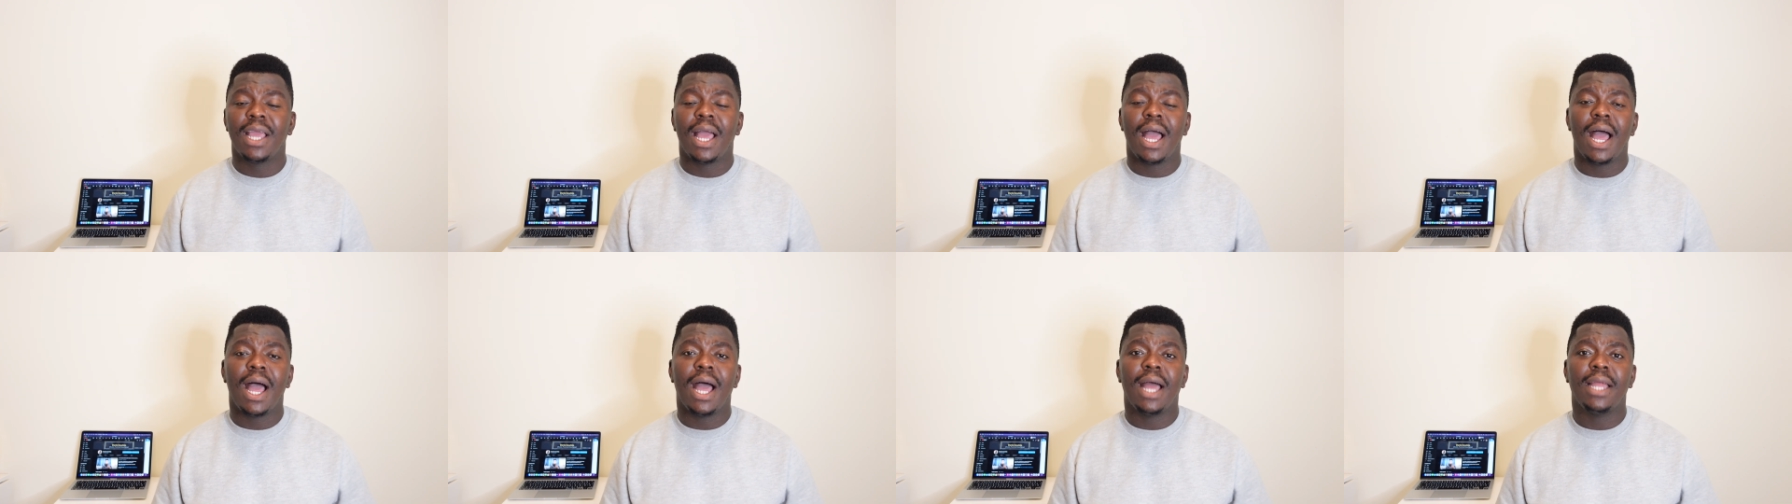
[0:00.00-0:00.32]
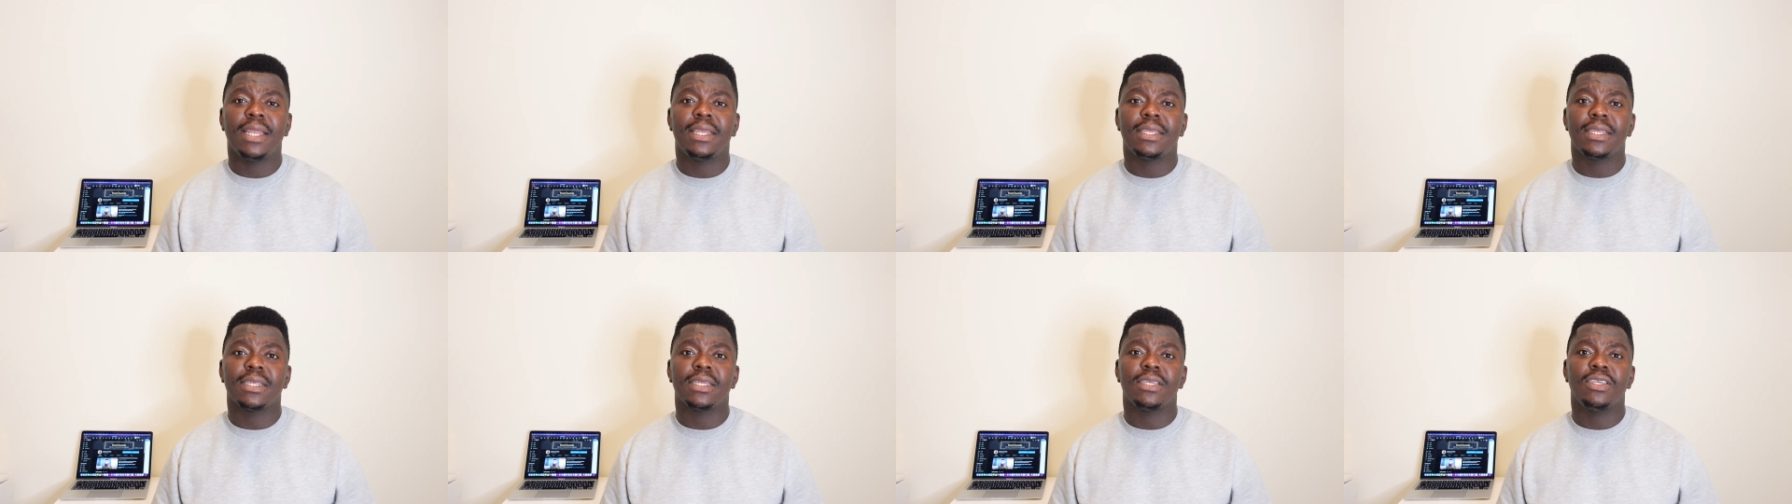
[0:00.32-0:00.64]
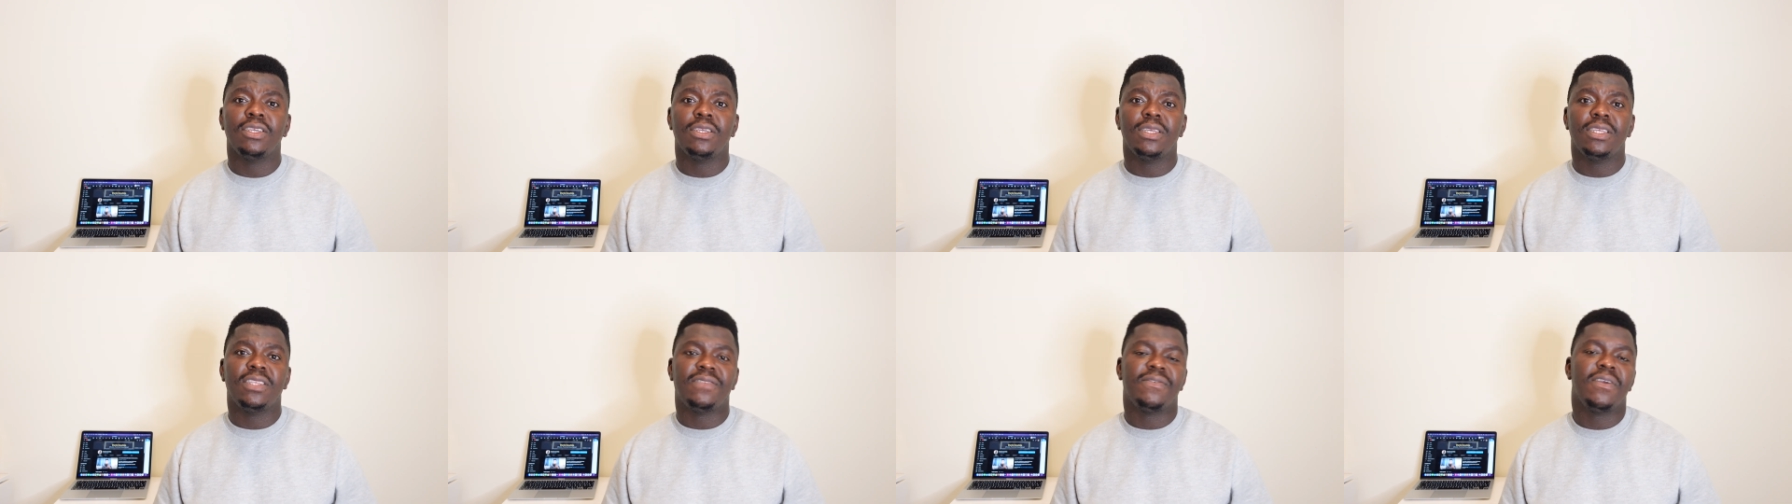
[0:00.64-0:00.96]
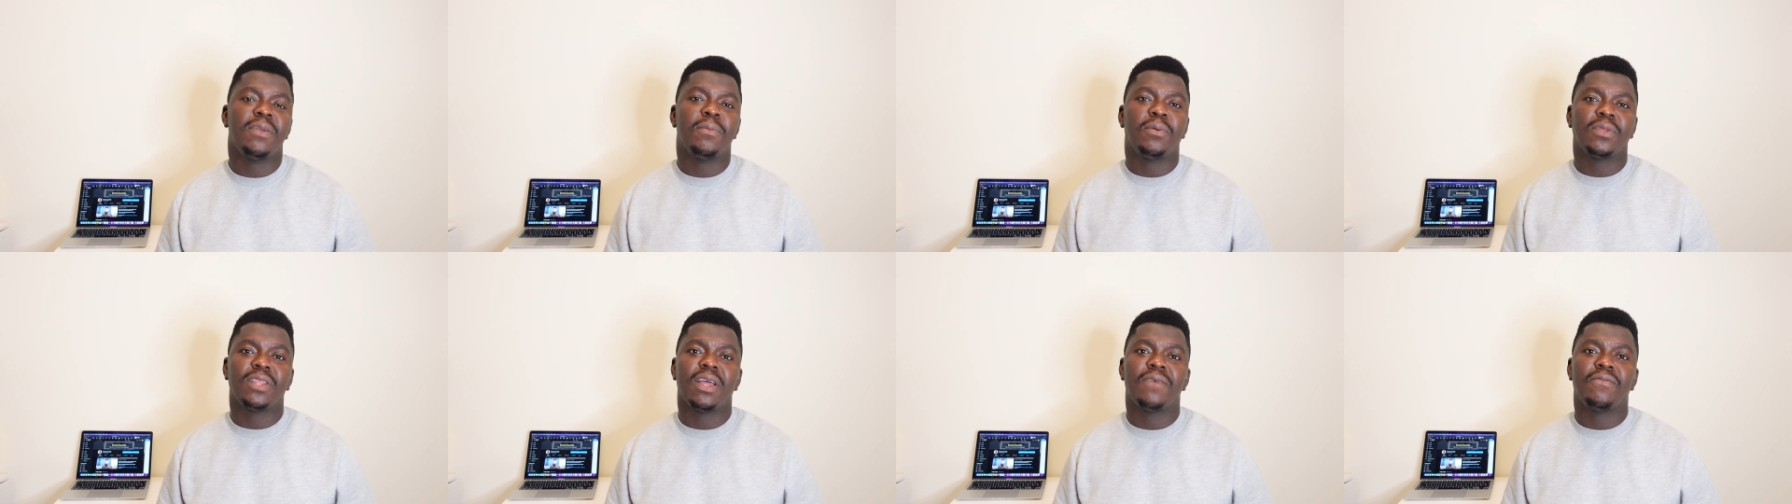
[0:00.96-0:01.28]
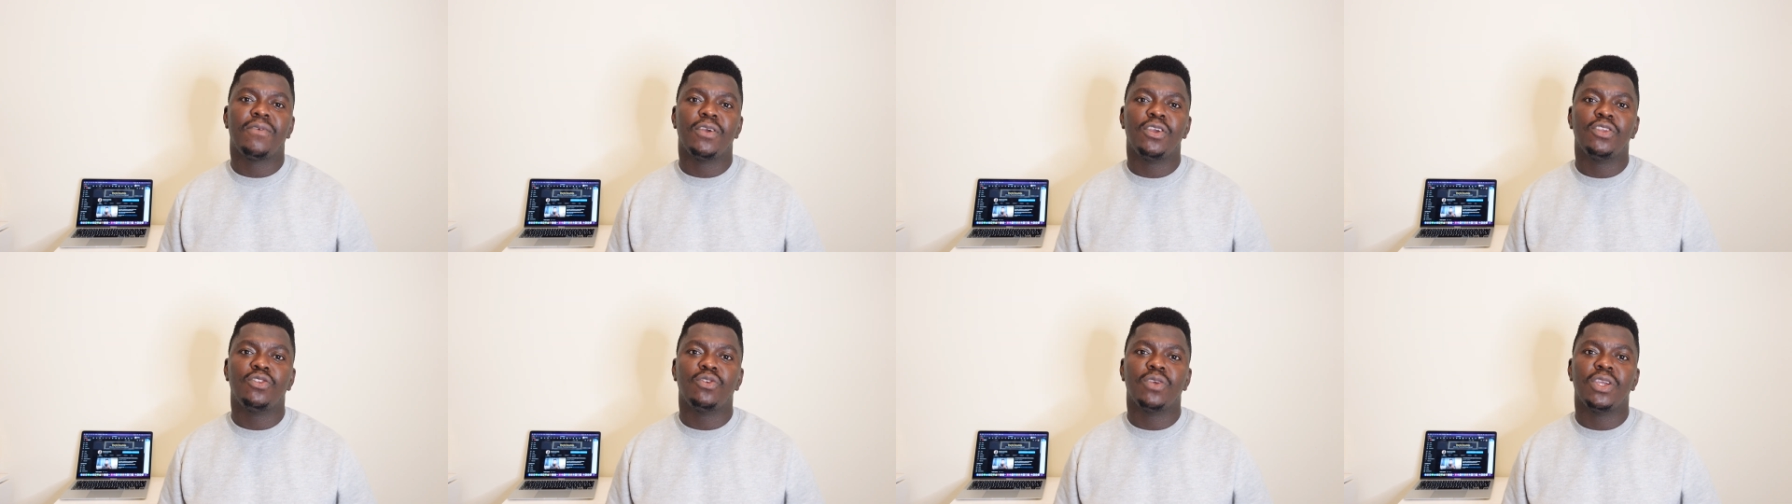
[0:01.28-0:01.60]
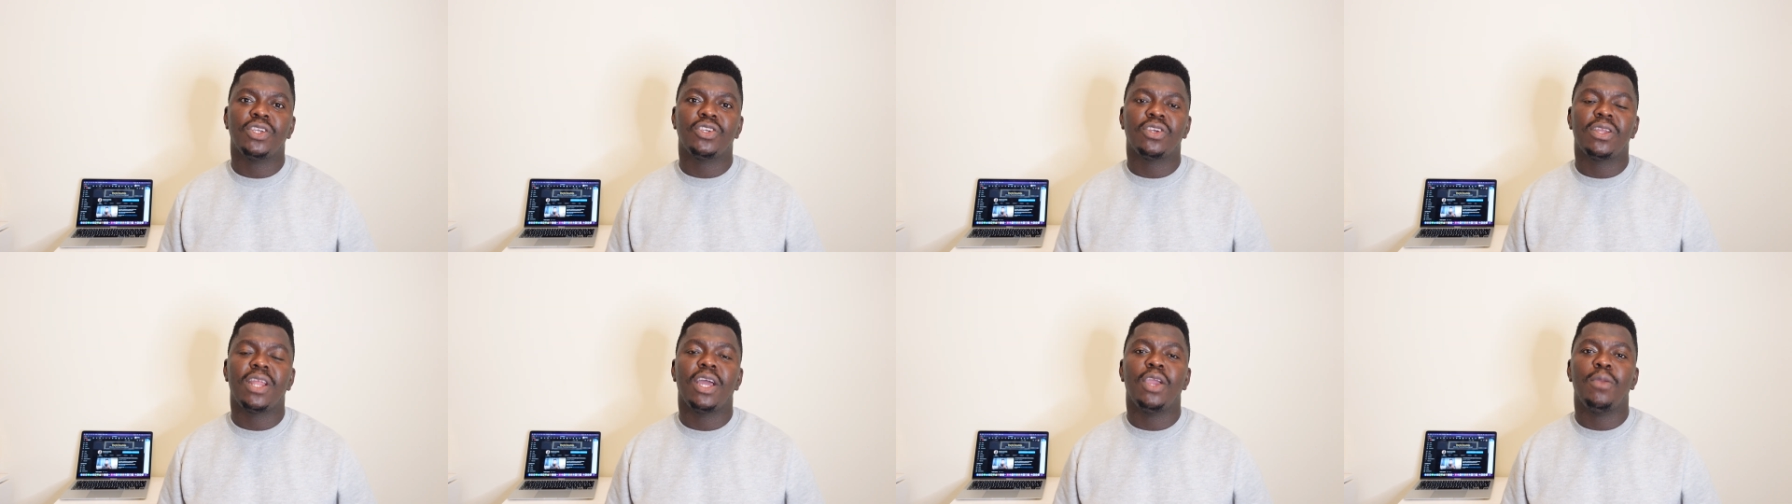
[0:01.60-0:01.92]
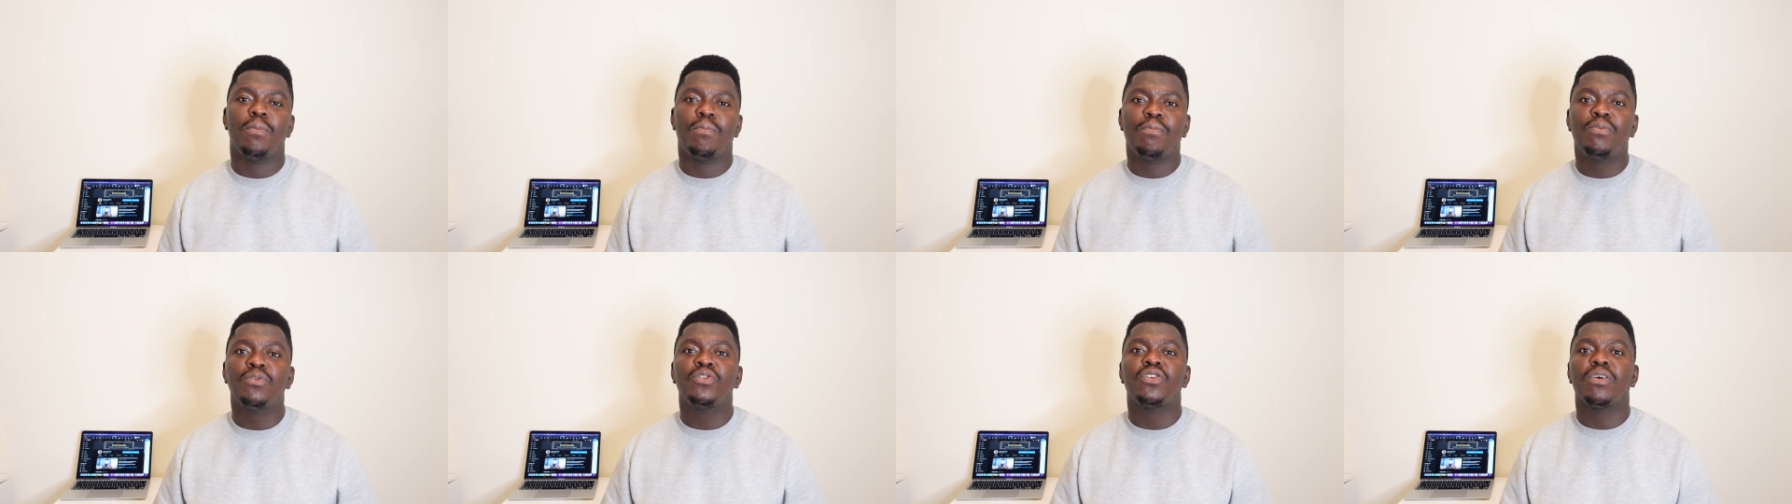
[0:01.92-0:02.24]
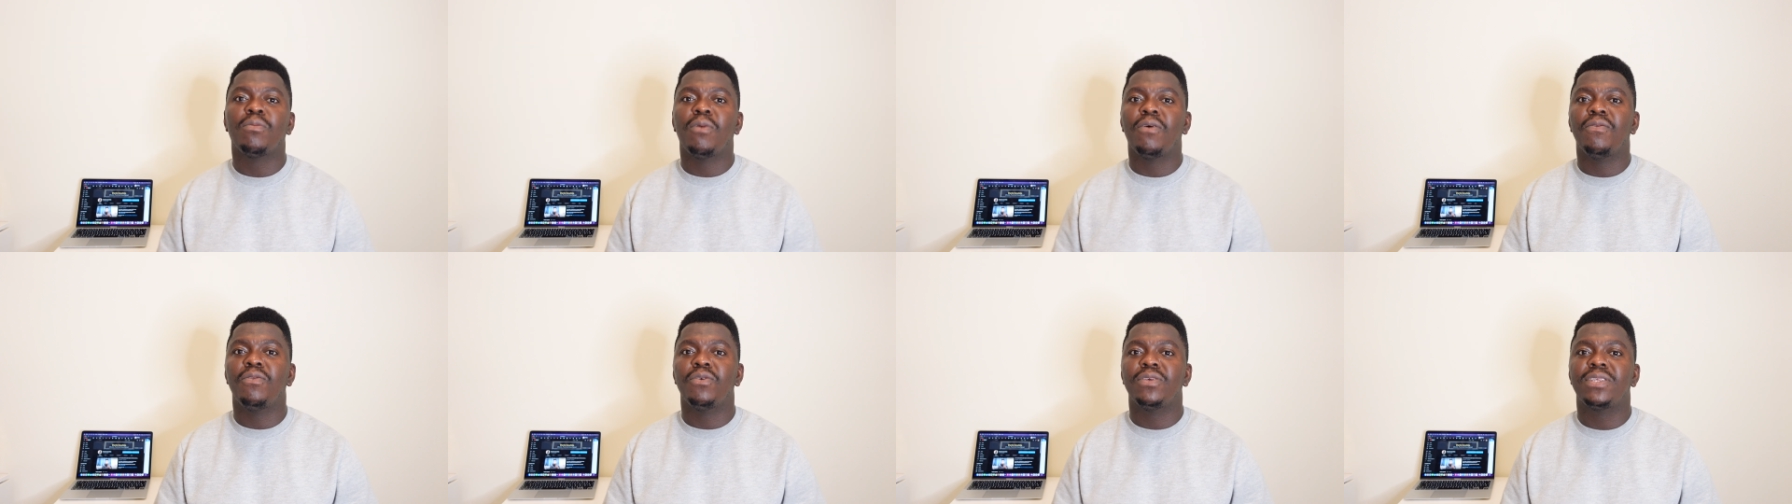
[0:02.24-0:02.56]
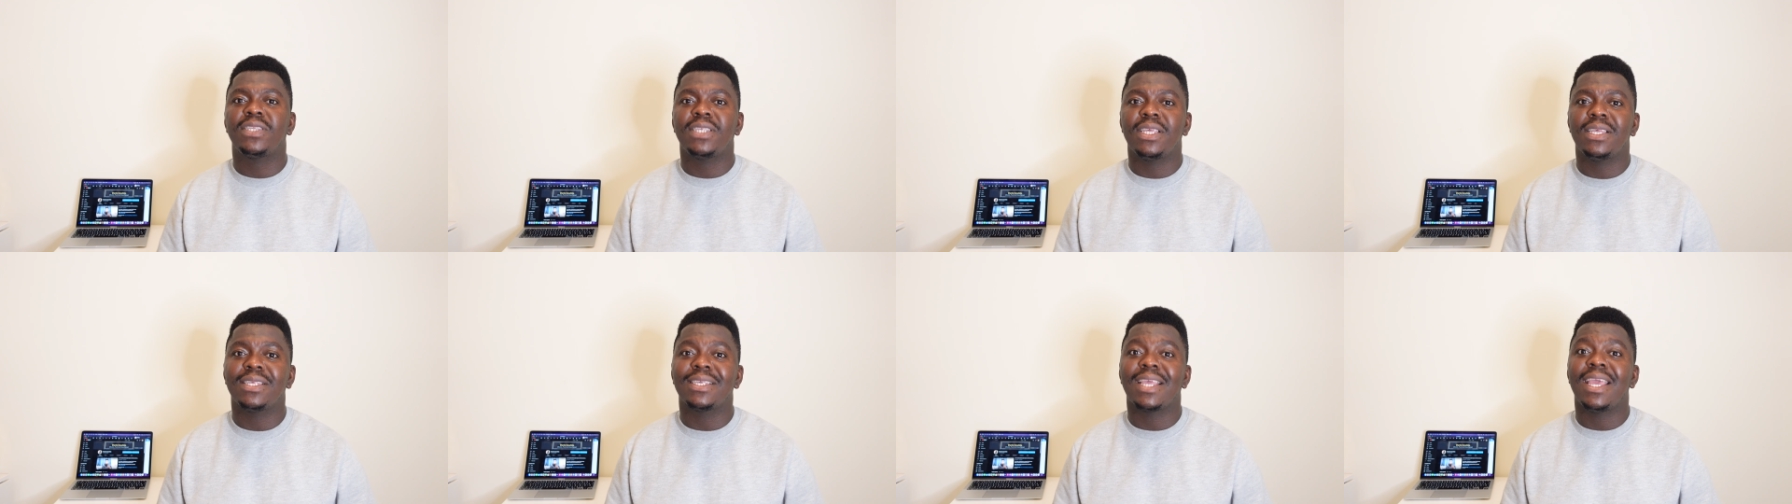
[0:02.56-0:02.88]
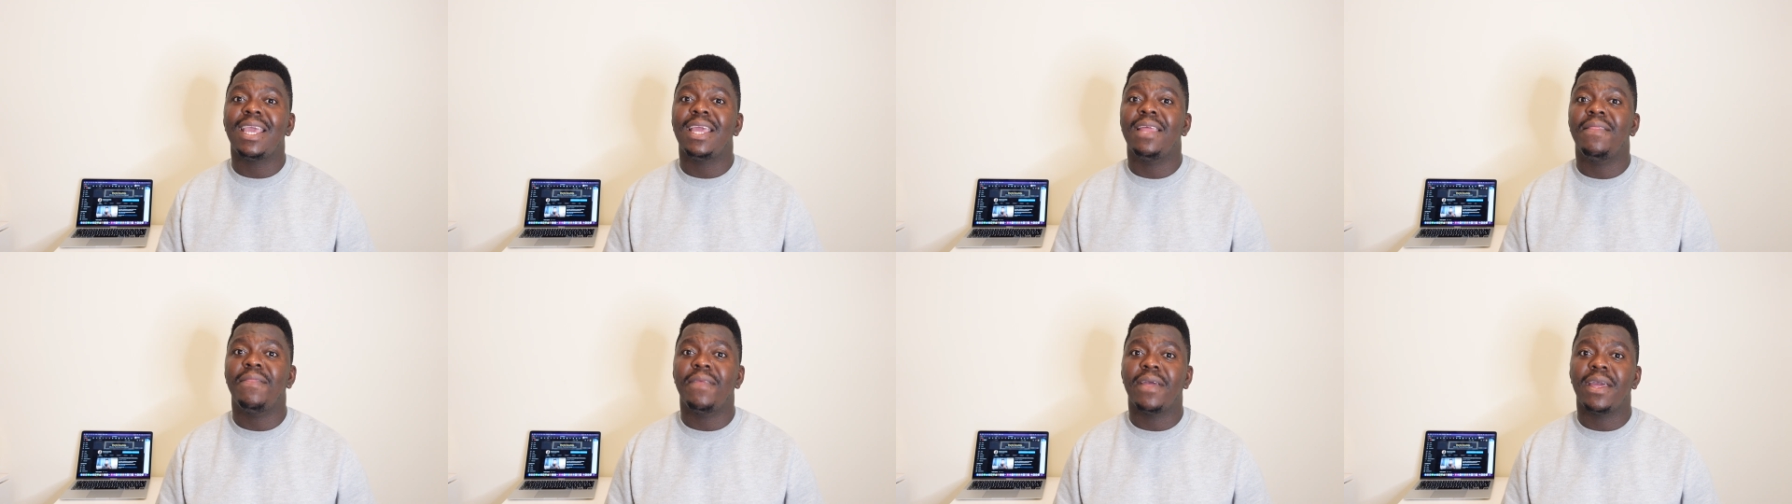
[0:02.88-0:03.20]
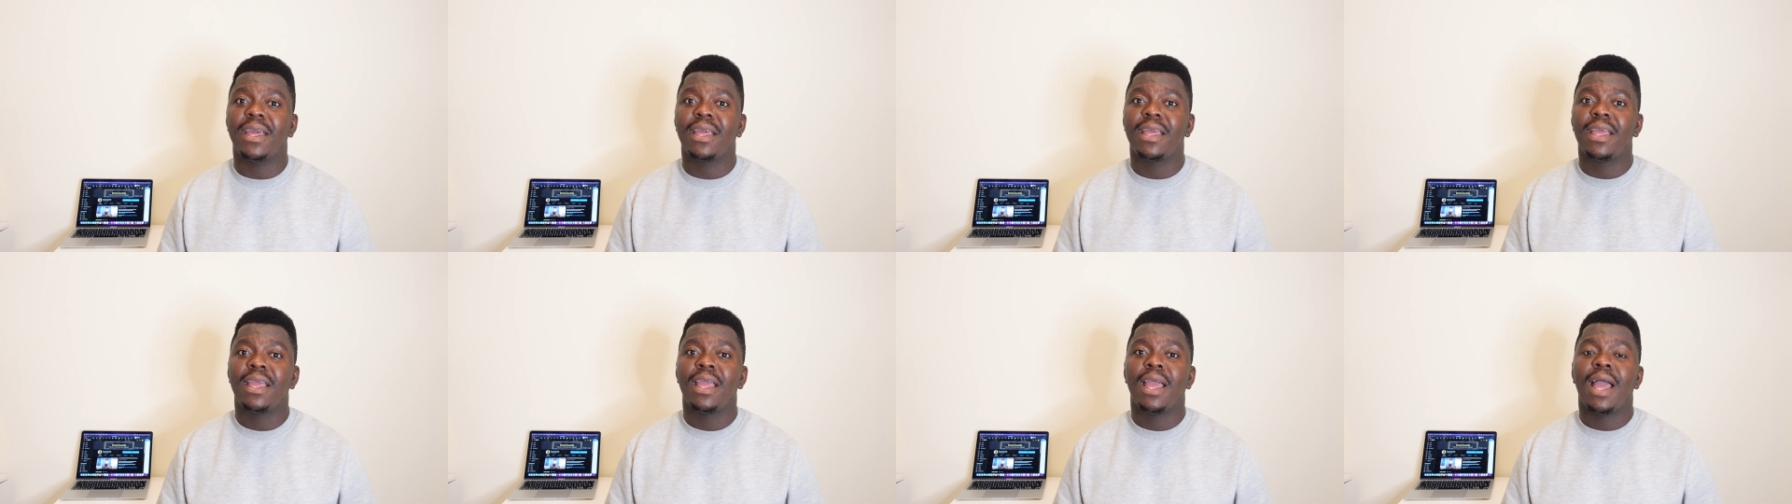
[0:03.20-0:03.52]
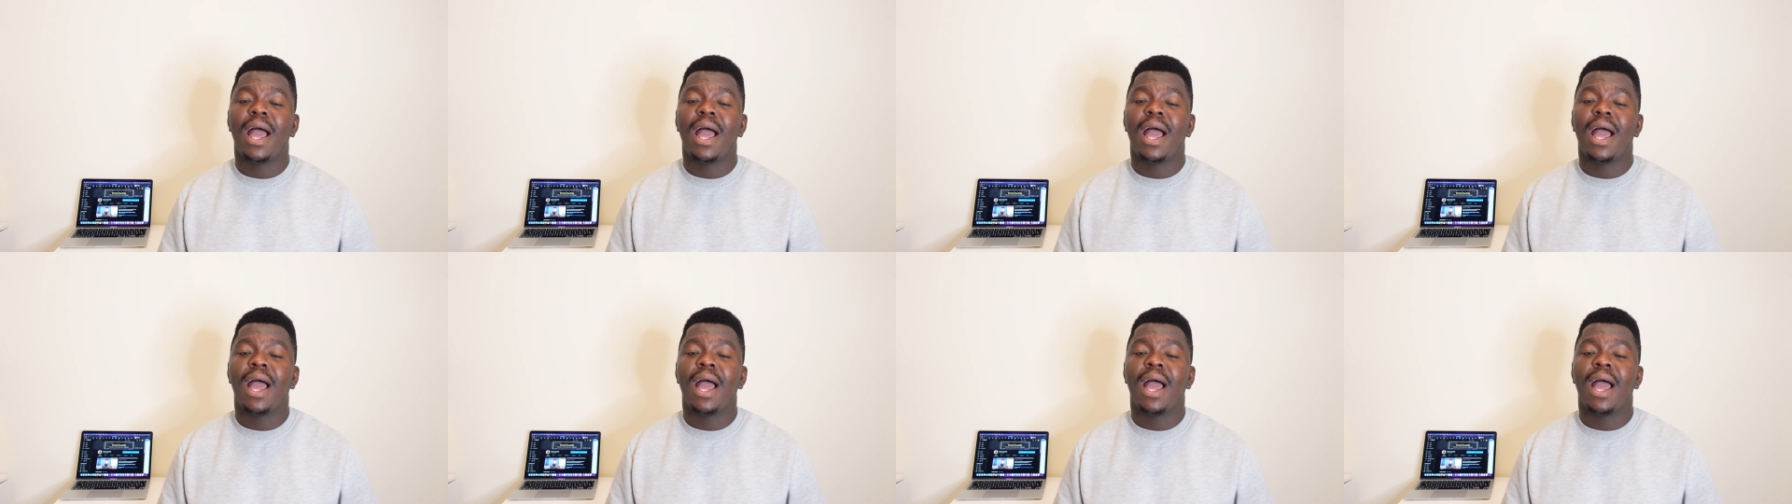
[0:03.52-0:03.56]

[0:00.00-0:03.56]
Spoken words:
and it's very important for you to ensure that you put some of those things in there.